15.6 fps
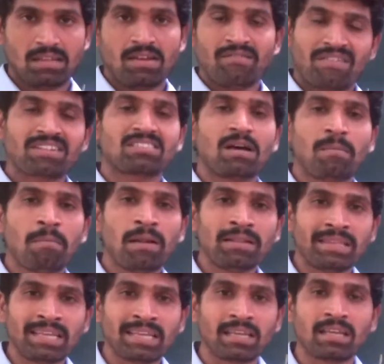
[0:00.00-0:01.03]
For
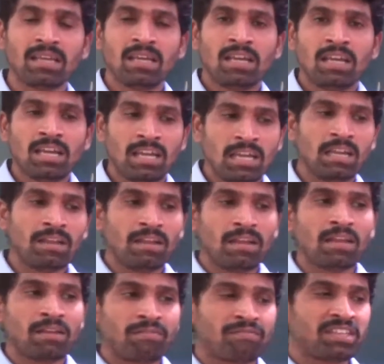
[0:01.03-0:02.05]
example, think
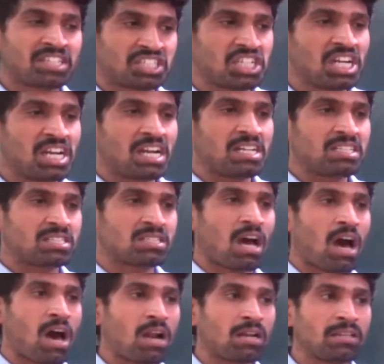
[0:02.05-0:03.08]
if the children
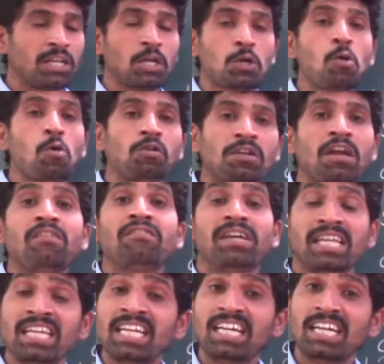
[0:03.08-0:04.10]
are they don't have
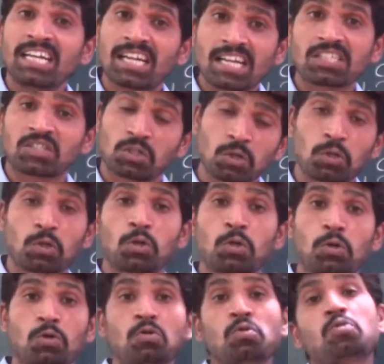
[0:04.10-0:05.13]
any interest to
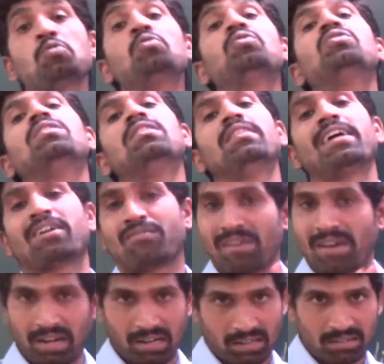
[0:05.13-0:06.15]
do that
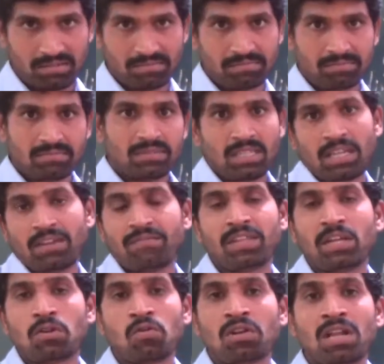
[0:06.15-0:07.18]
work. If
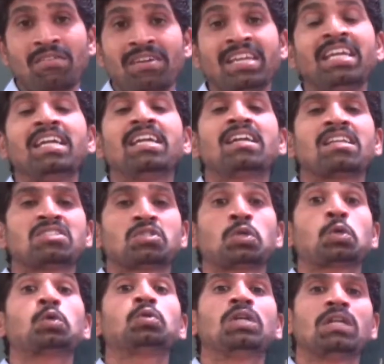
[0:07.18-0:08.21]
they don't have any interest to
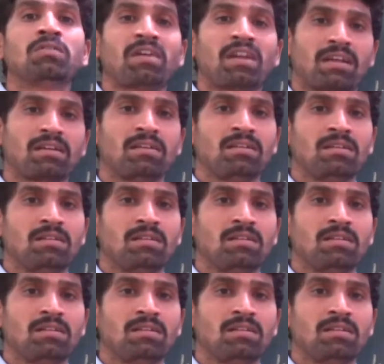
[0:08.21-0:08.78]
do that work,